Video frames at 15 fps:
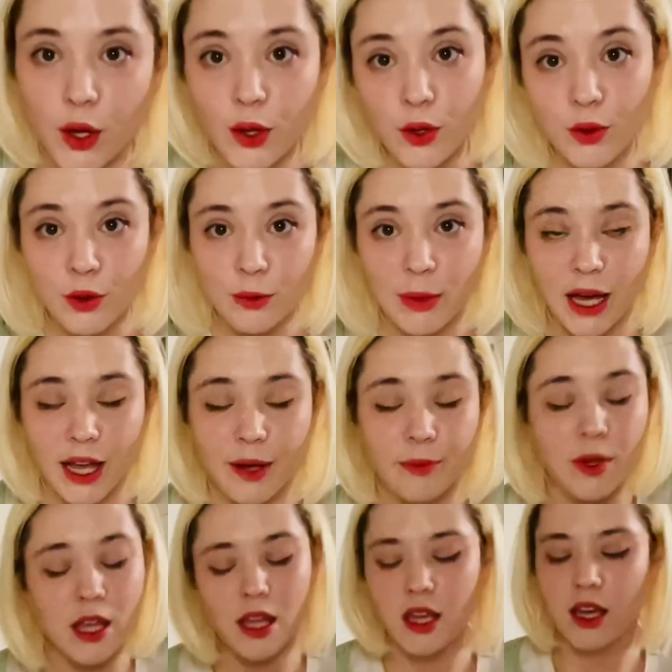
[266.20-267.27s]
who am I,
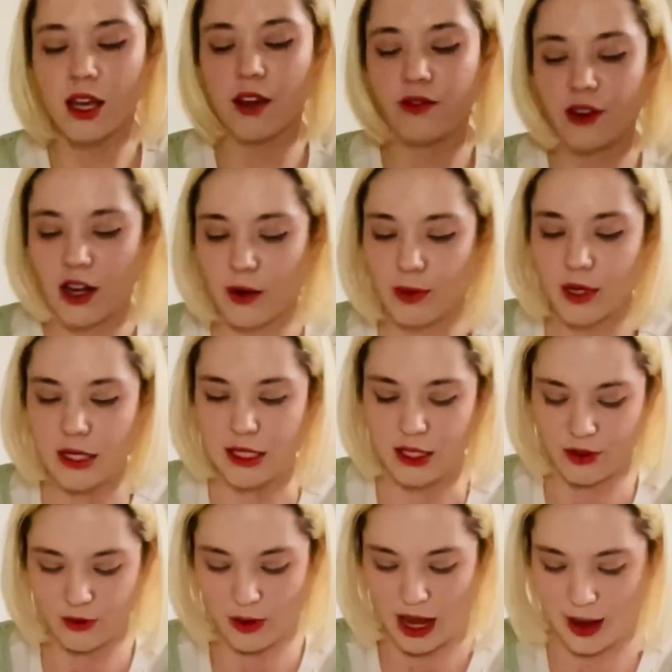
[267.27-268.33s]
if not a
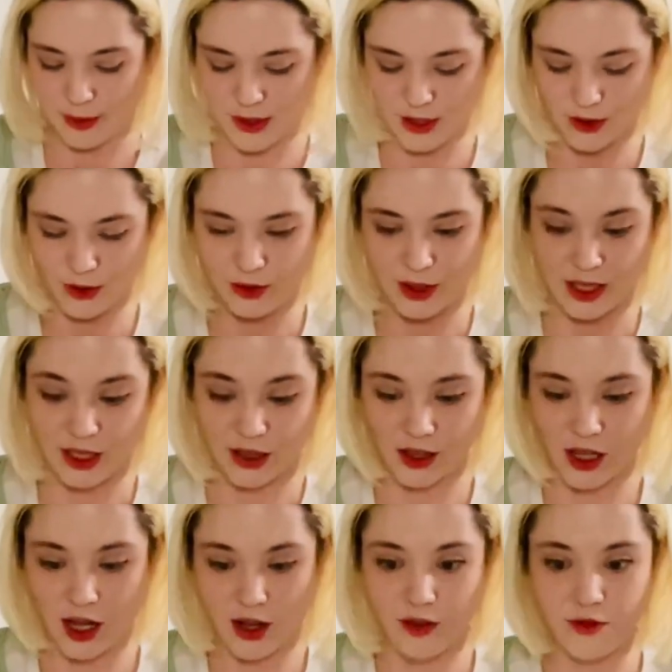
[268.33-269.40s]
person who absolutely
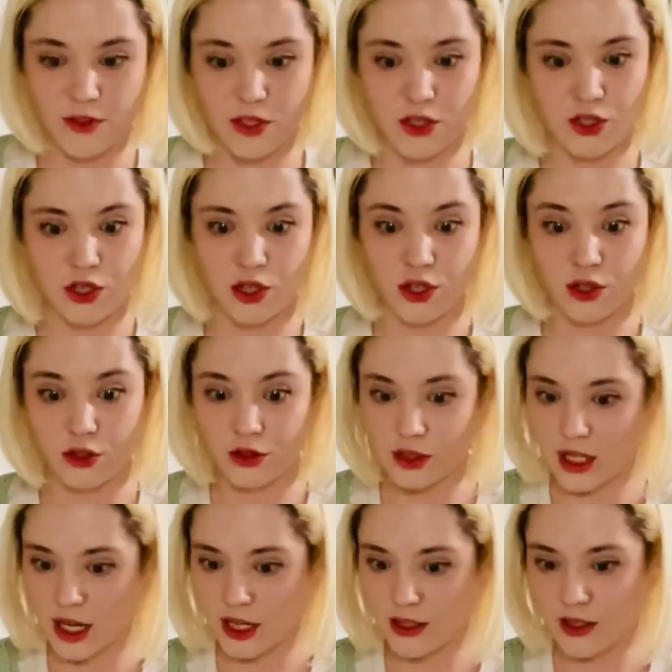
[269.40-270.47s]
loves
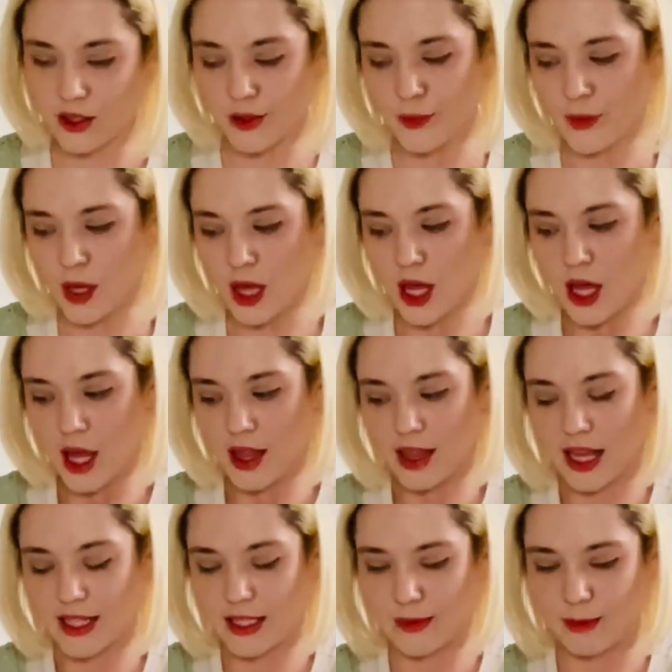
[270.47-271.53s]
turtlenecks?
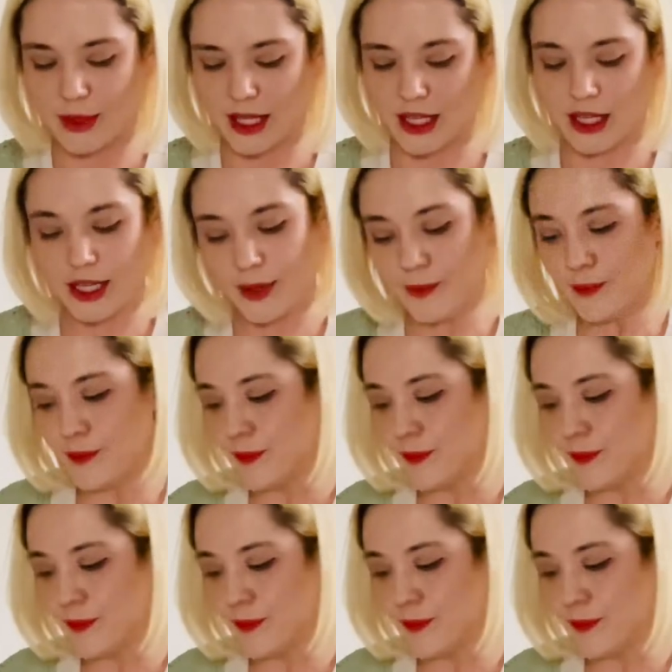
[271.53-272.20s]
That's me.